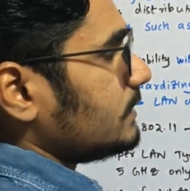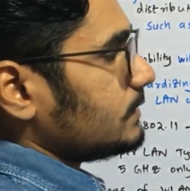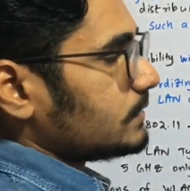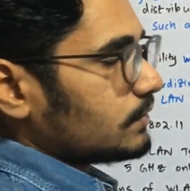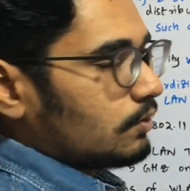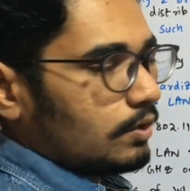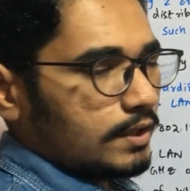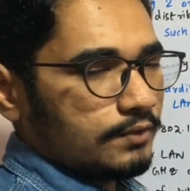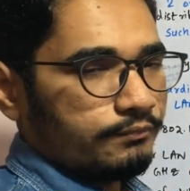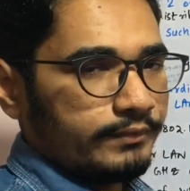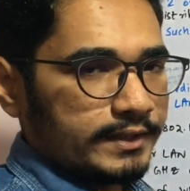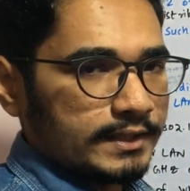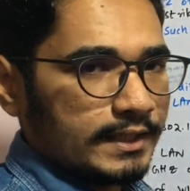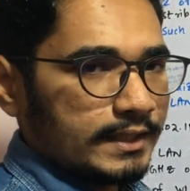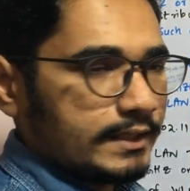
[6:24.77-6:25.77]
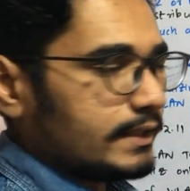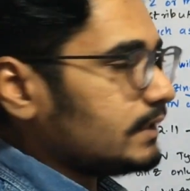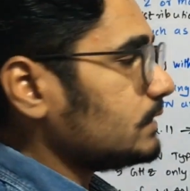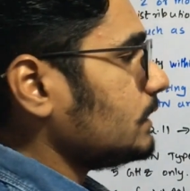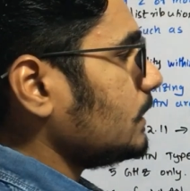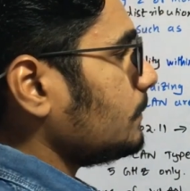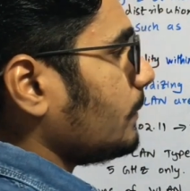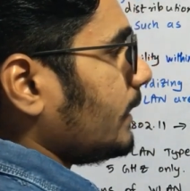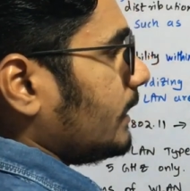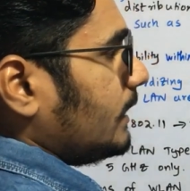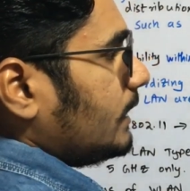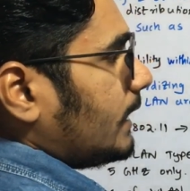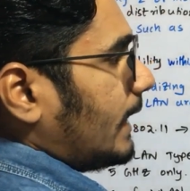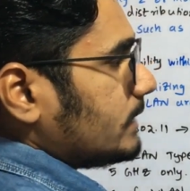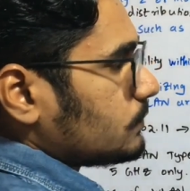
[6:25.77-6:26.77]
it's not affected easily by
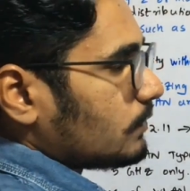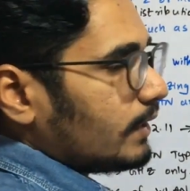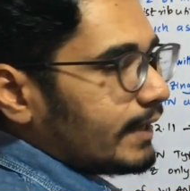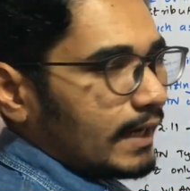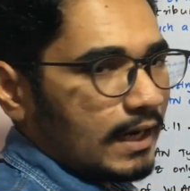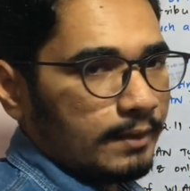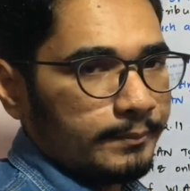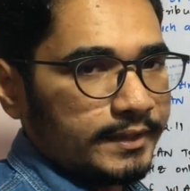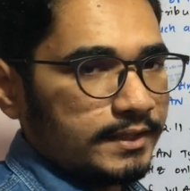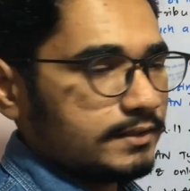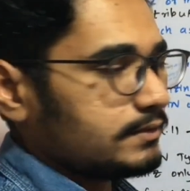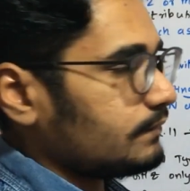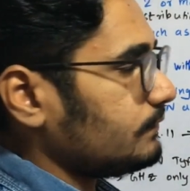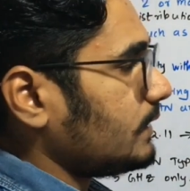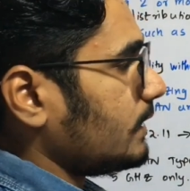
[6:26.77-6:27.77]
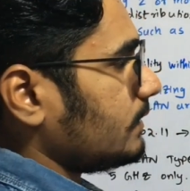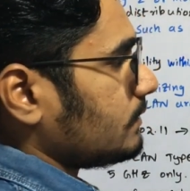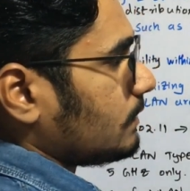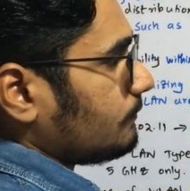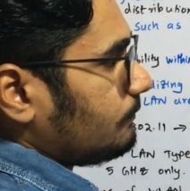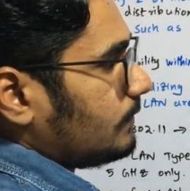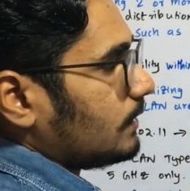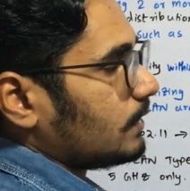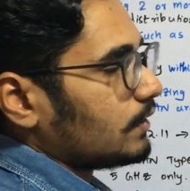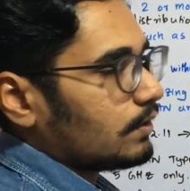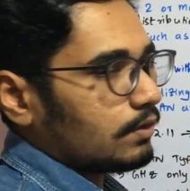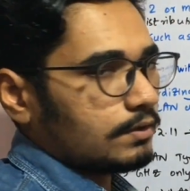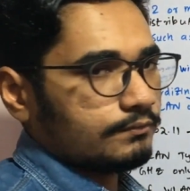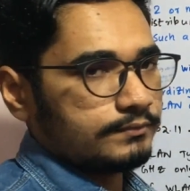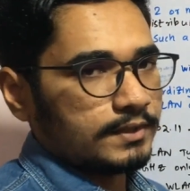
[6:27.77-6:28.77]
any natural calamities. If there is a flood
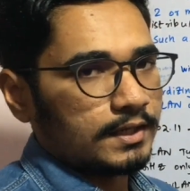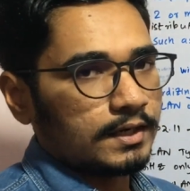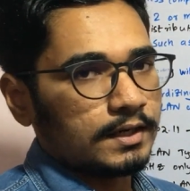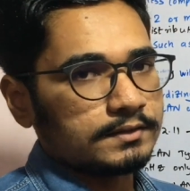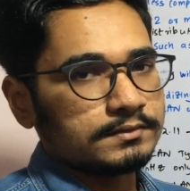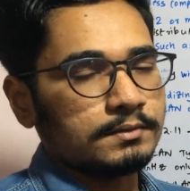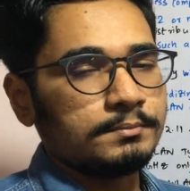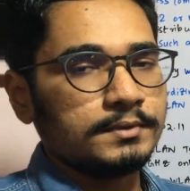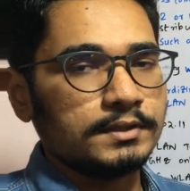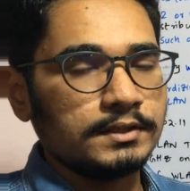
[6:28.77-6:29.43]
or if there are some